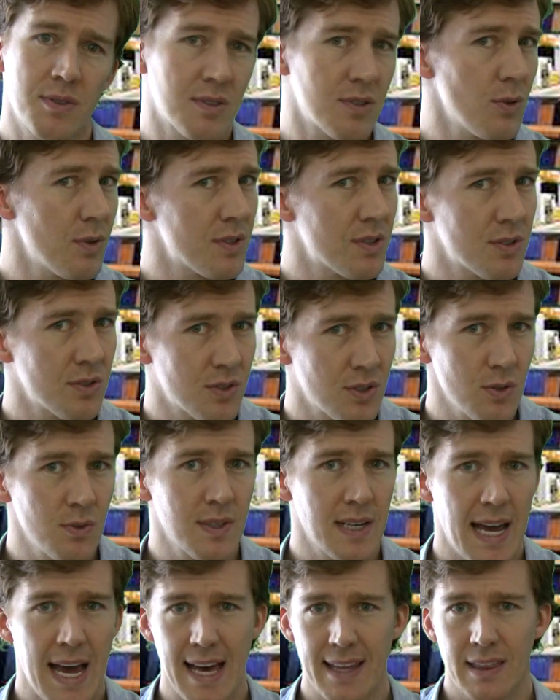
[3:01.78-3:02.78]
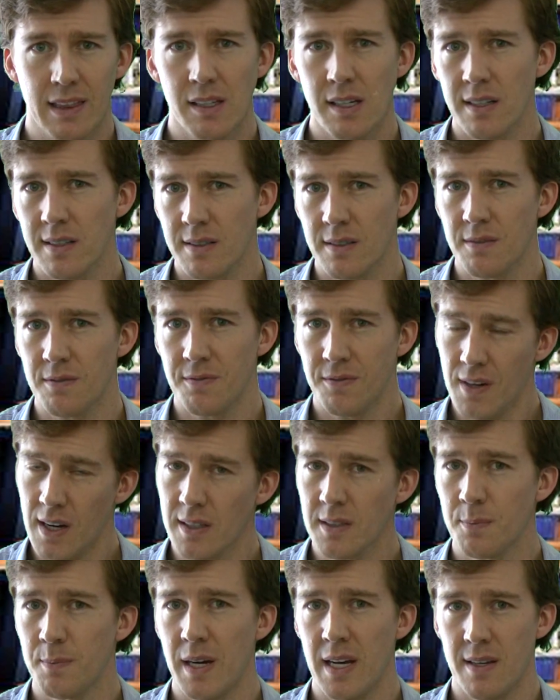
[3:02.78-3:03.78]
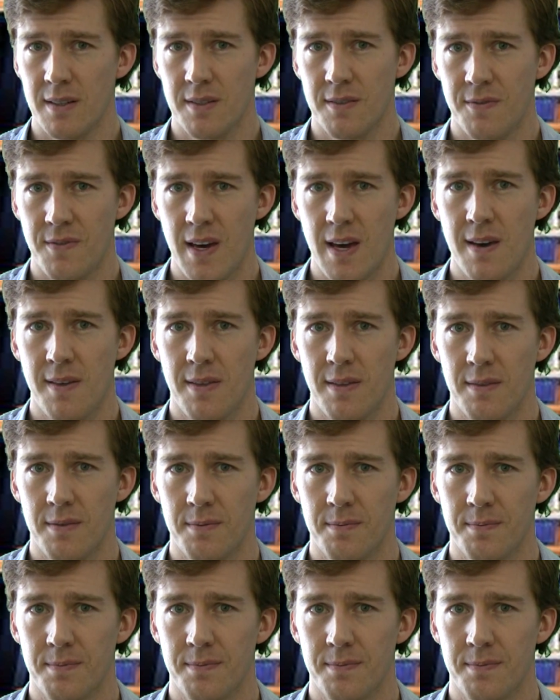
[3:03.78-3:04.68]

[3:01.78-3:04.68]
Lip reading: so a student athlete isn't fucked by his faith?